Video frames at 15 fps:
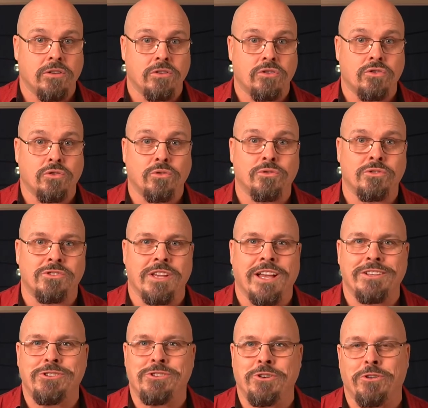Saul's
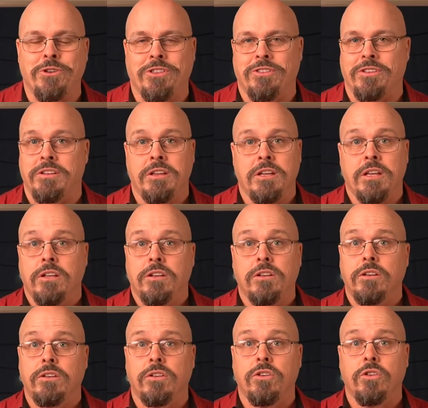son Jonathan
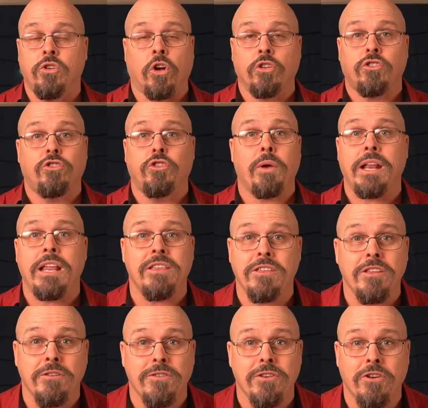not to do
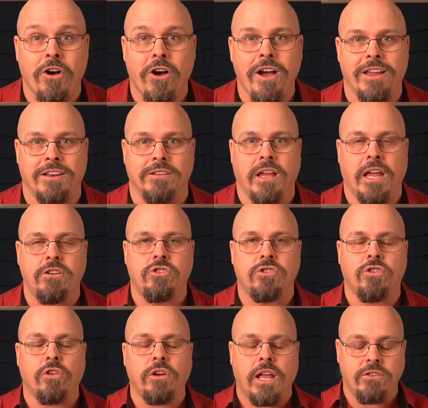anything of the kind. And
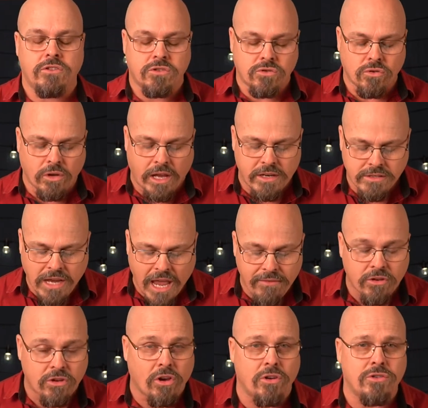
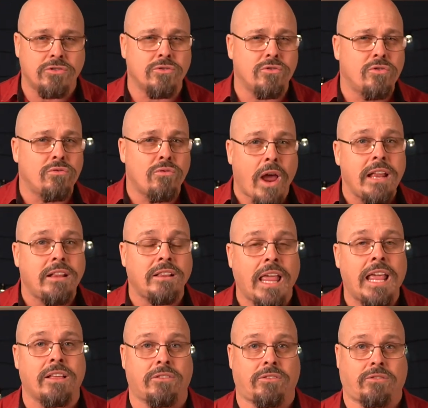David goes to great
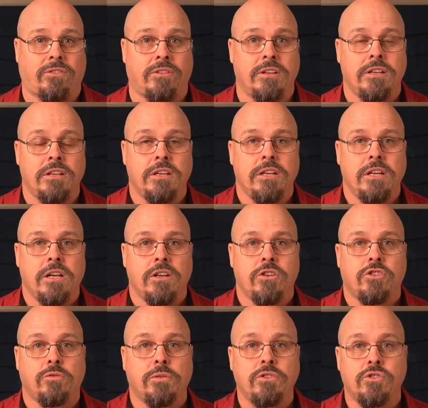lengths
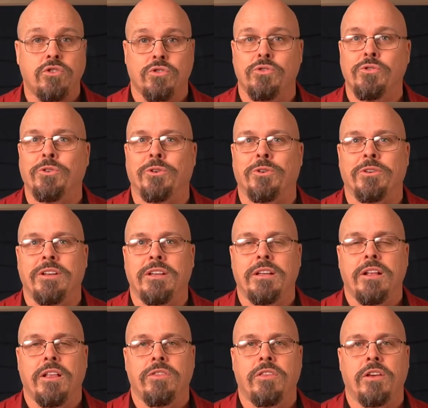to ensure
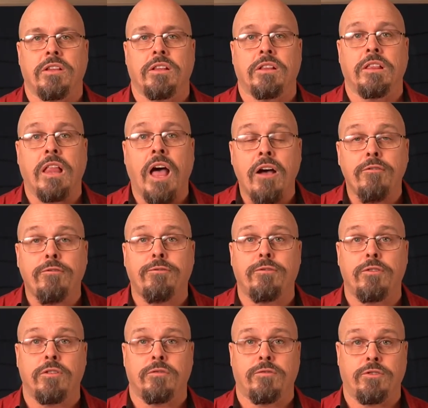that love
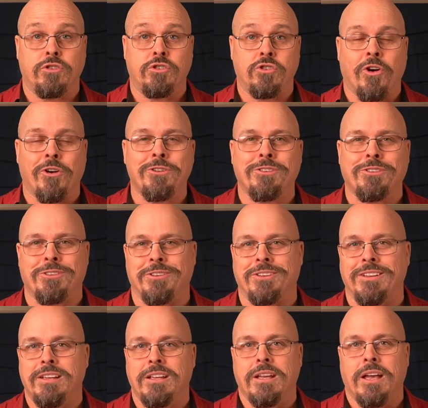for Jonathan